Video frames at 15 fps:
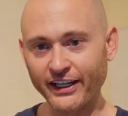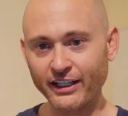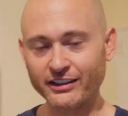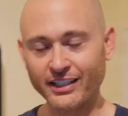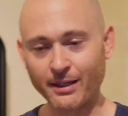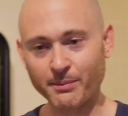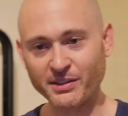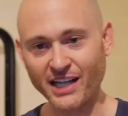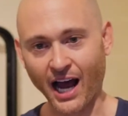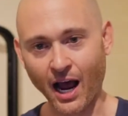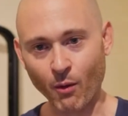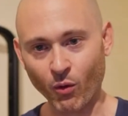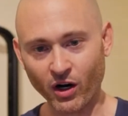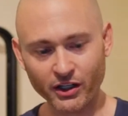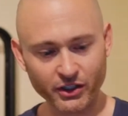fingertips,
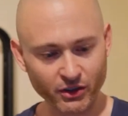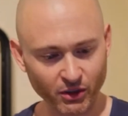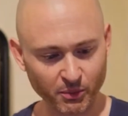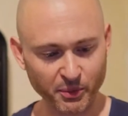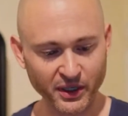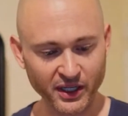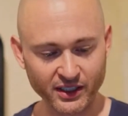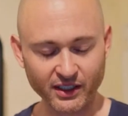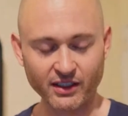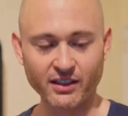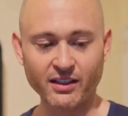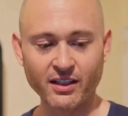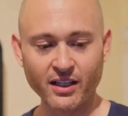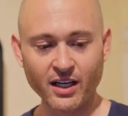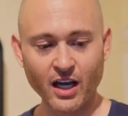I want your
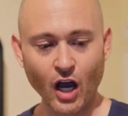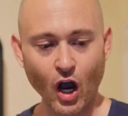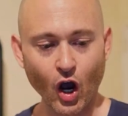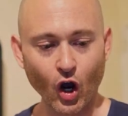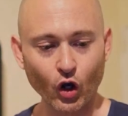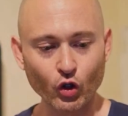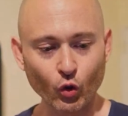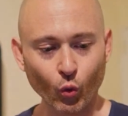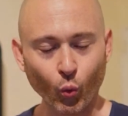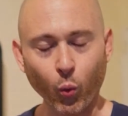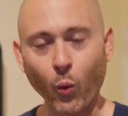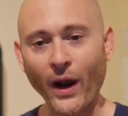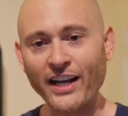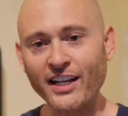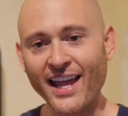opinion.
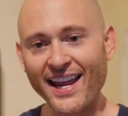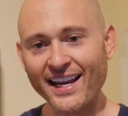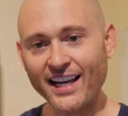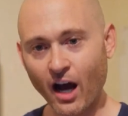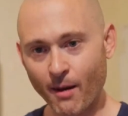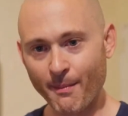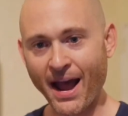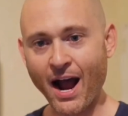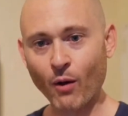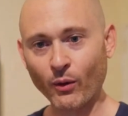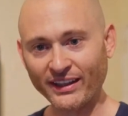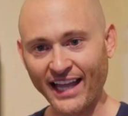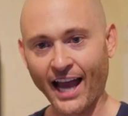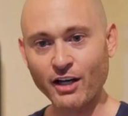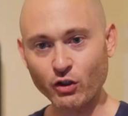When they come
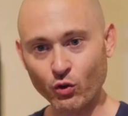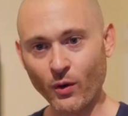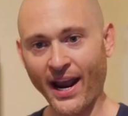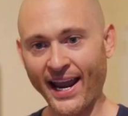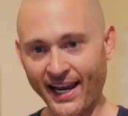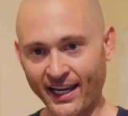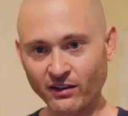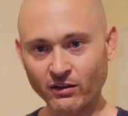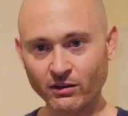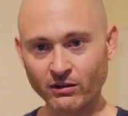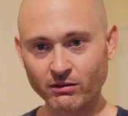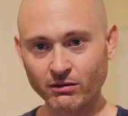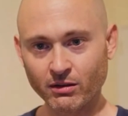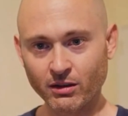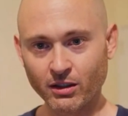out with that new
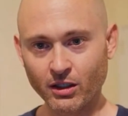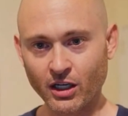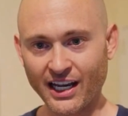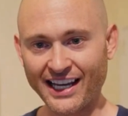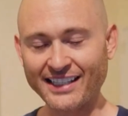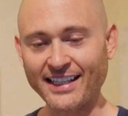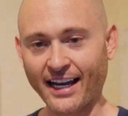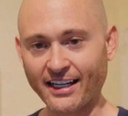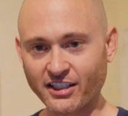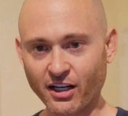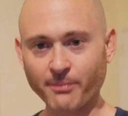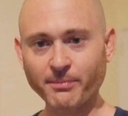handle, is that